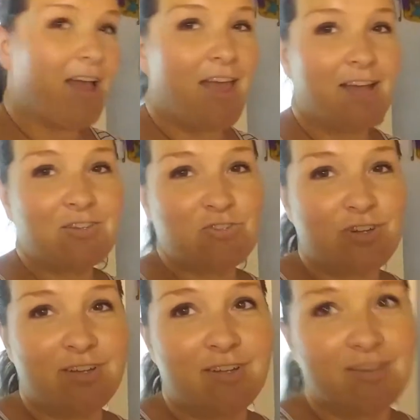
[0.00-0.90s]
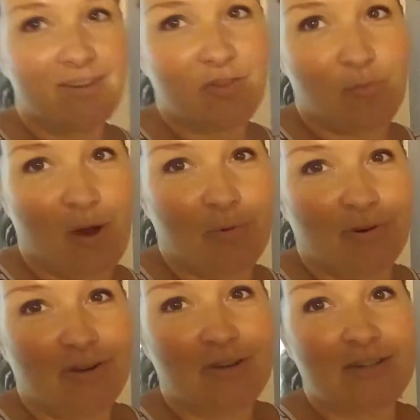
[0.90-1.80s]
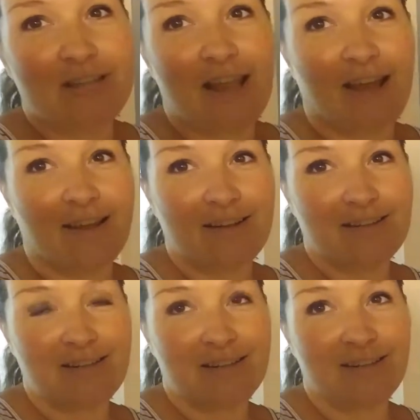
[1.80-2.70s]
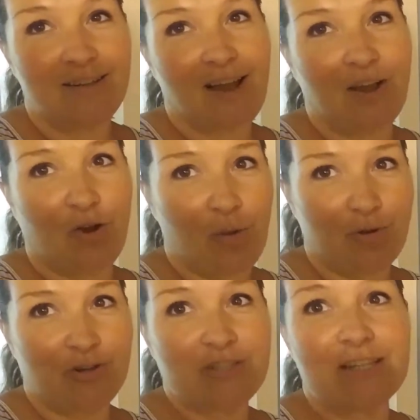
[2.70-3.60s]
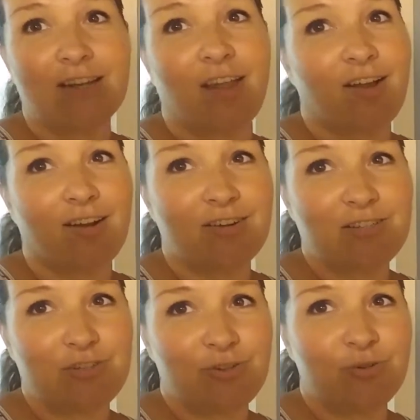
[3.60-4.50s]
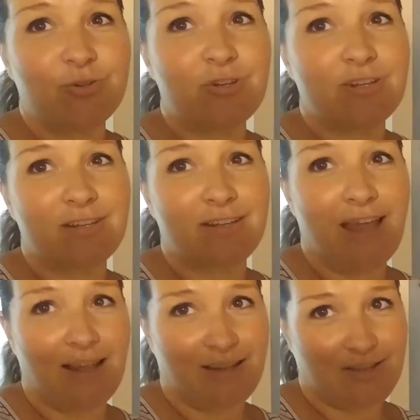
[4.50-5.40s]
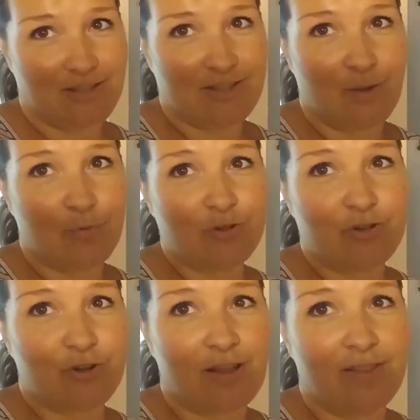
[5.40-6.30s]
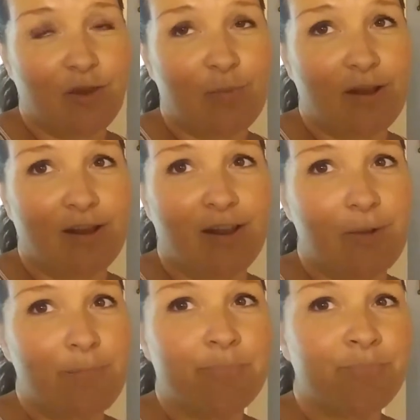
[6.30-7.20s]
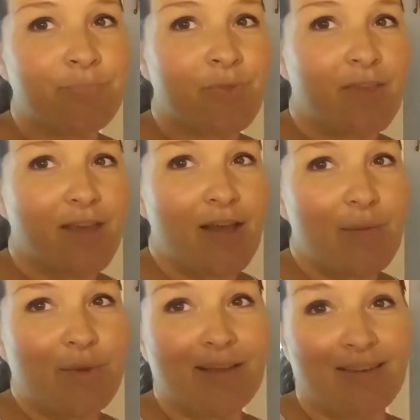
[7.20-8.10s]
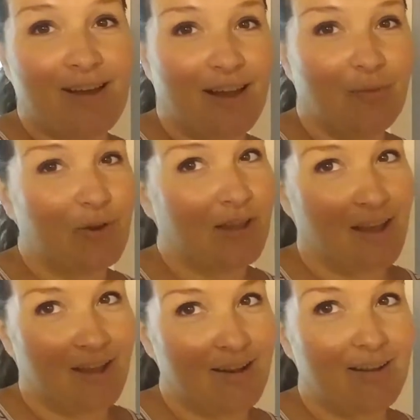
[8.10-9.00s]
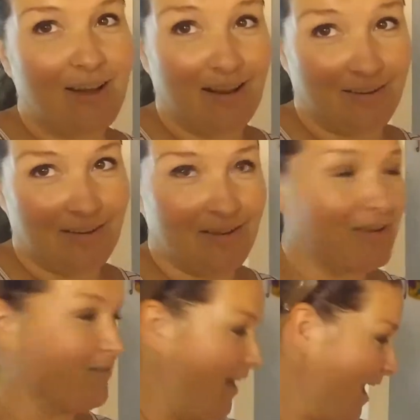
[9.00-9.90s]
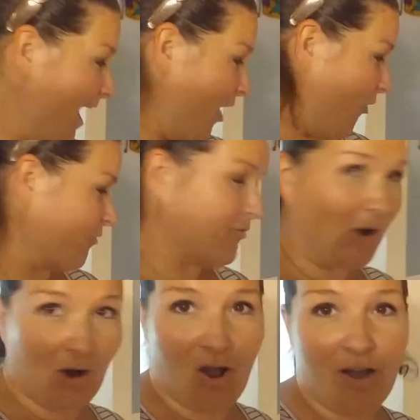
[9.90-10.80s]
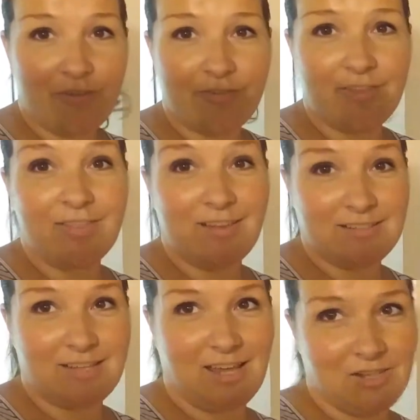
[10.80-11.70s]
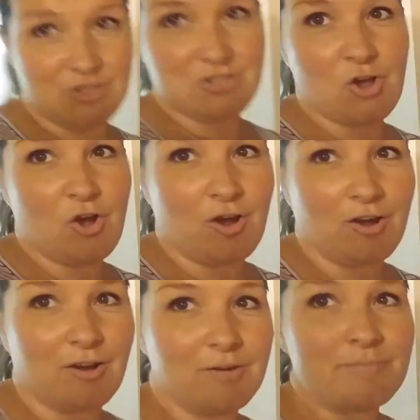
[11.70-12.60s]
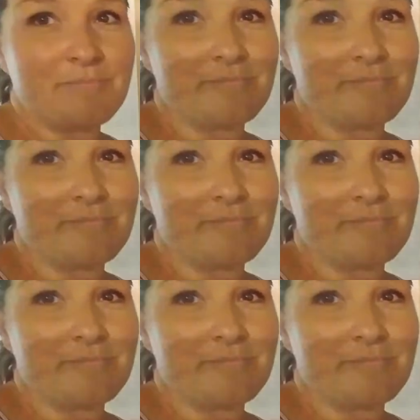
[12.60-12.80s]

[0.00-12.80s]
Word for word: extra thermometers and hygrometers in here to gauge the temperature and the humidity because I kind of want to get an idea of how far off these gauges are.